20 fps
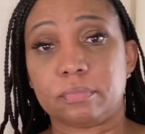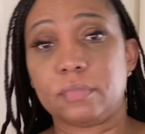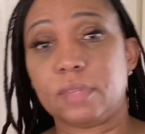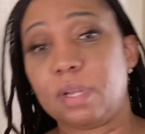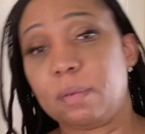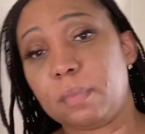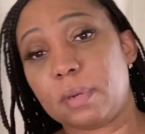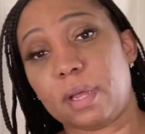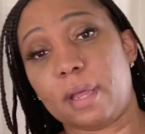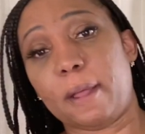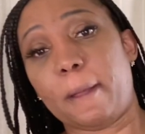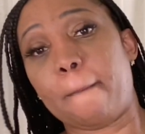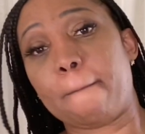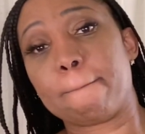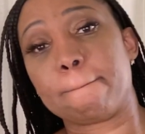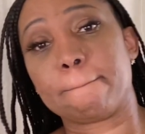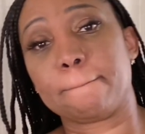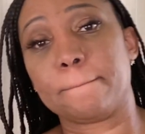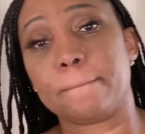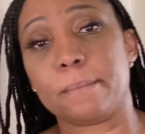I'm not.
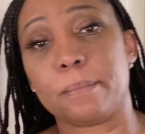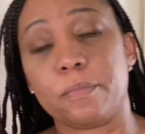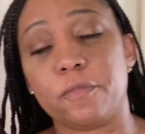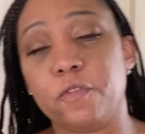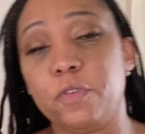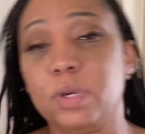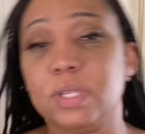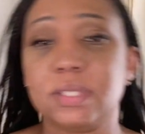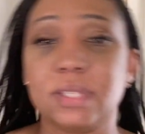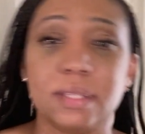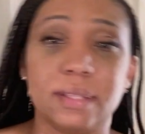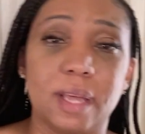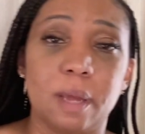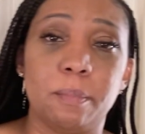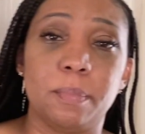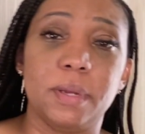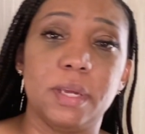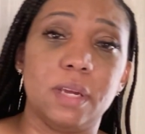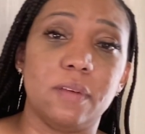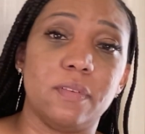Food is not that
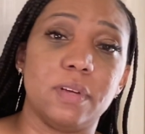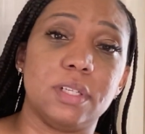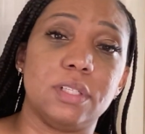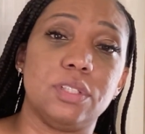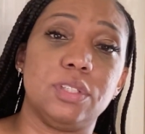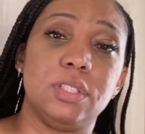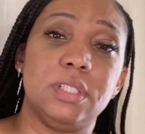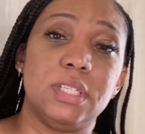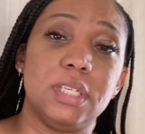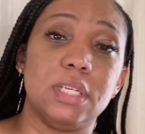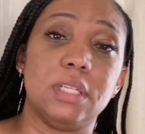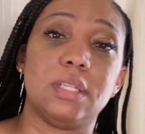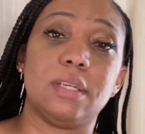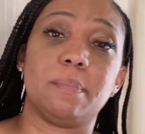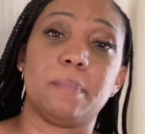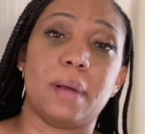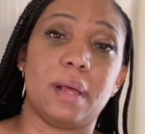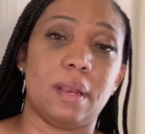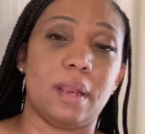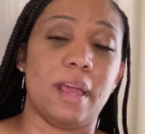big of a deal in
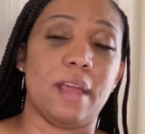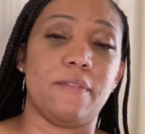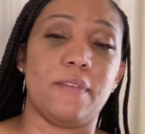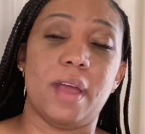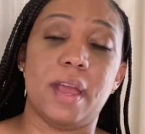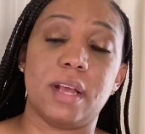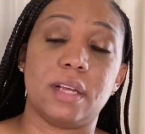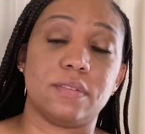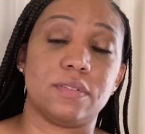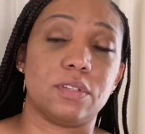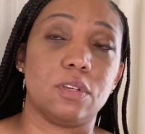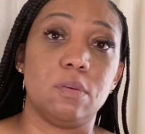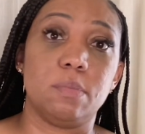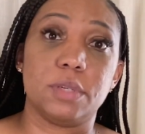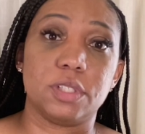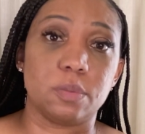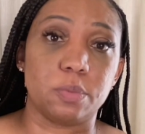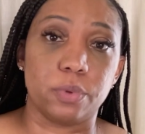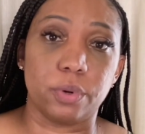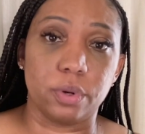my life. I have so
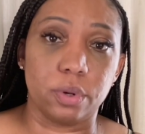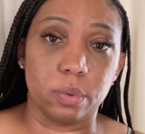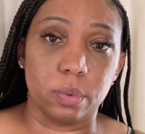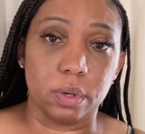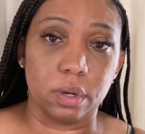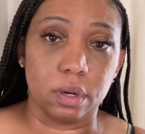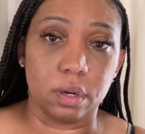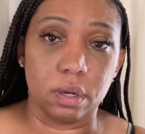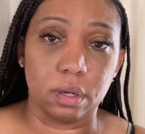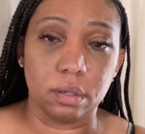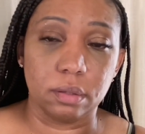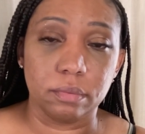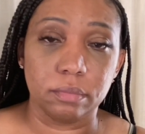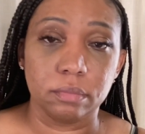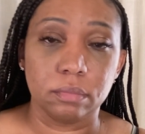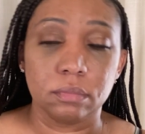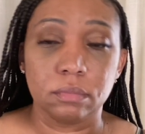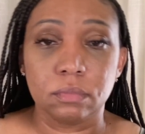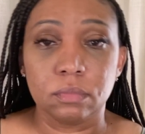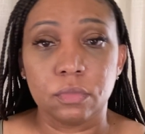much more going on,
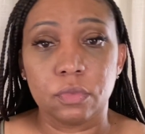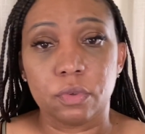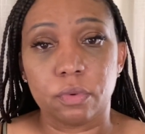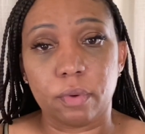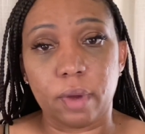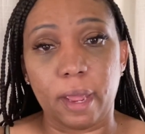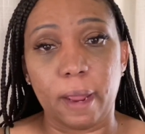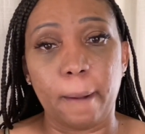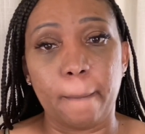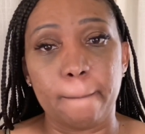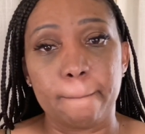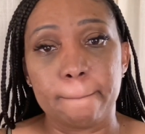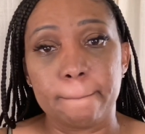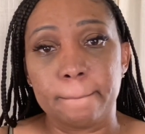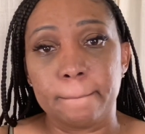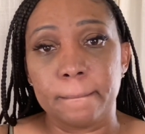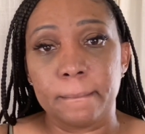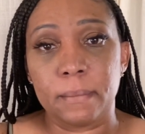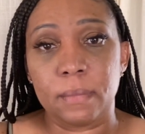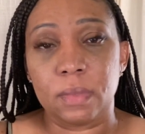right?
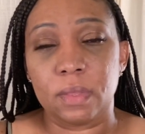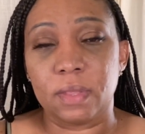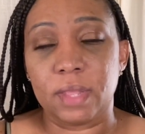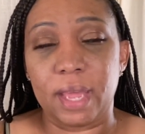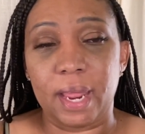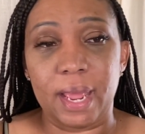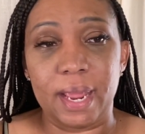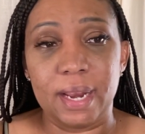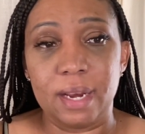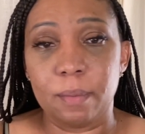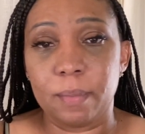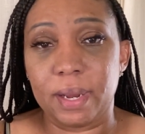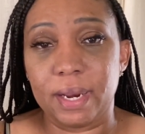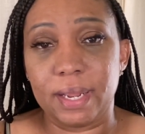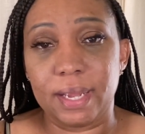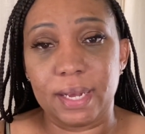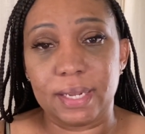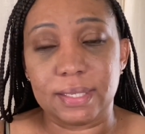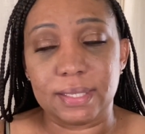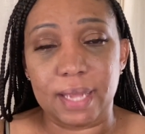That ain't nobody
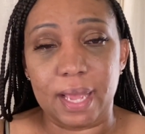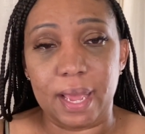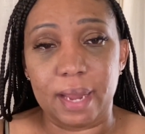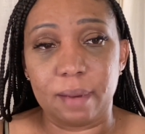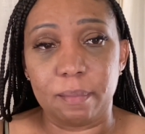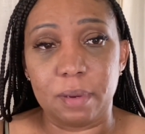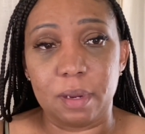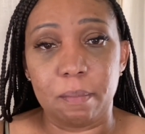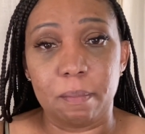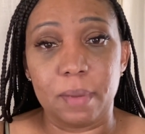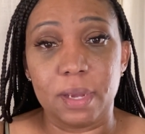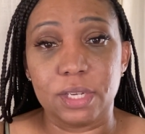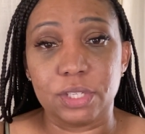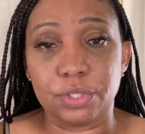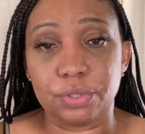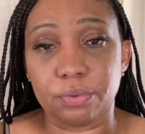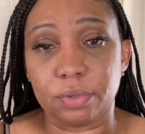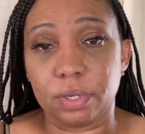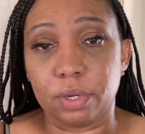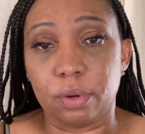got time to be
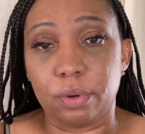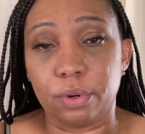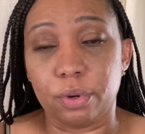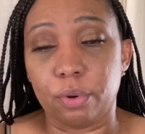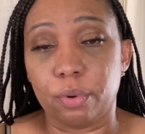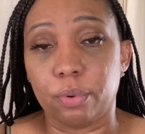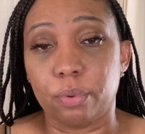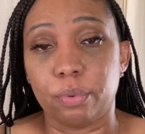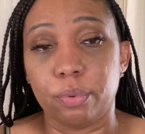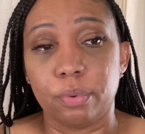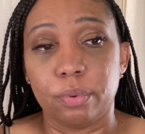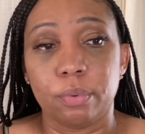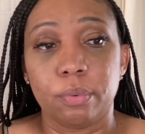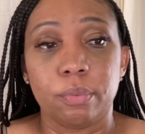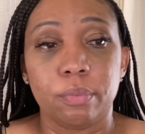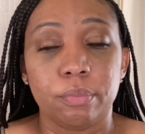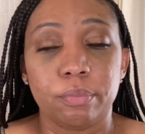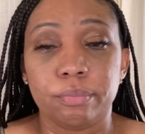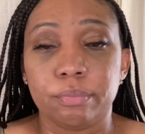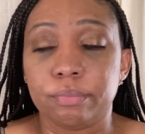measuring on no.
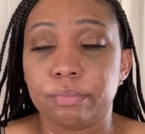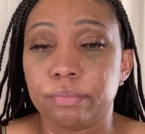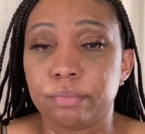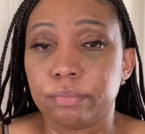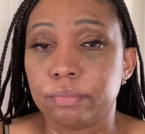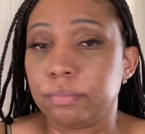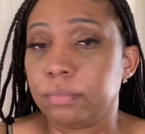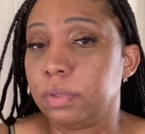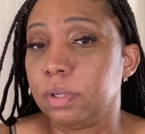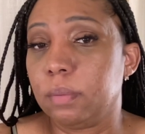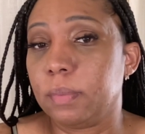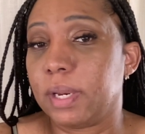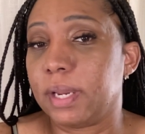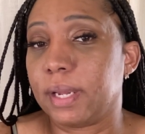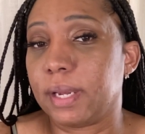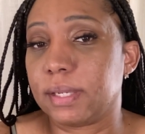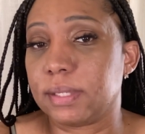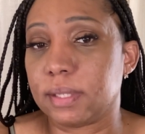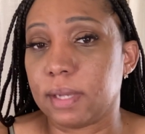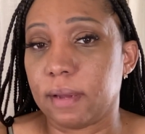Ain't nobody
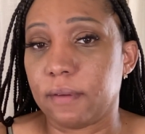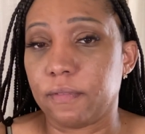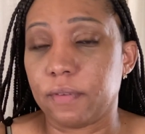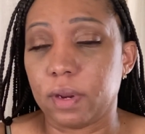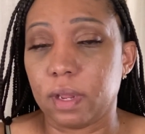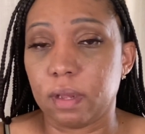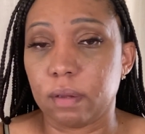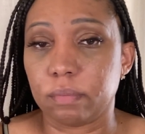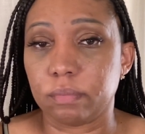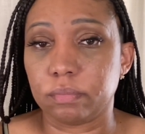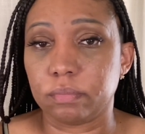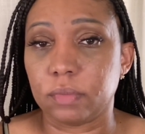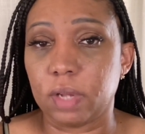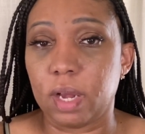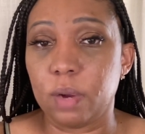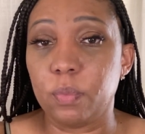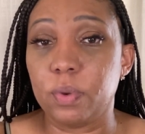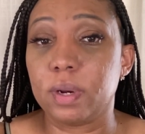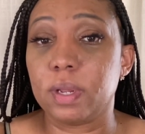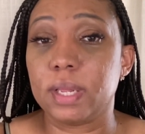got time for that. I
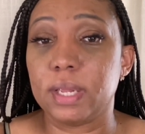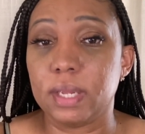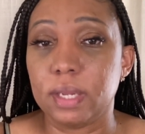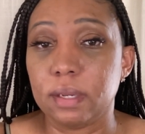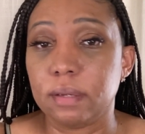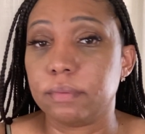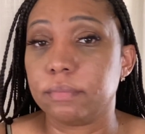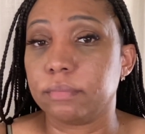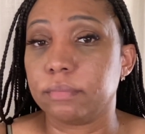want to eat.